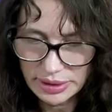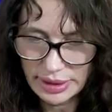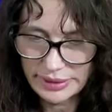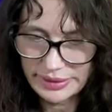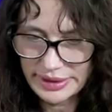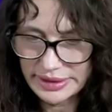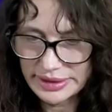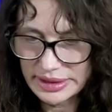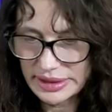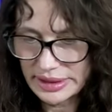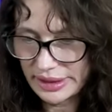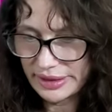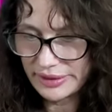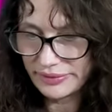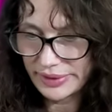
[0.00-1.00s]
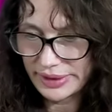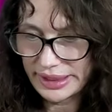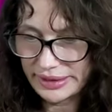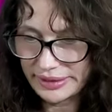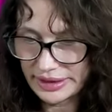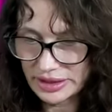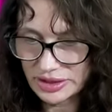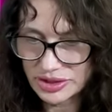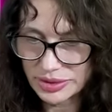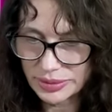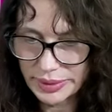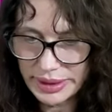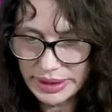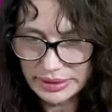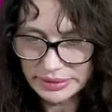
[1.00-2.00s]
that they didn't give anything
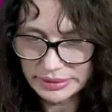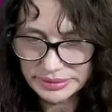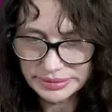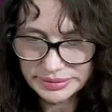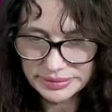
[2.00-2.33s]
to it.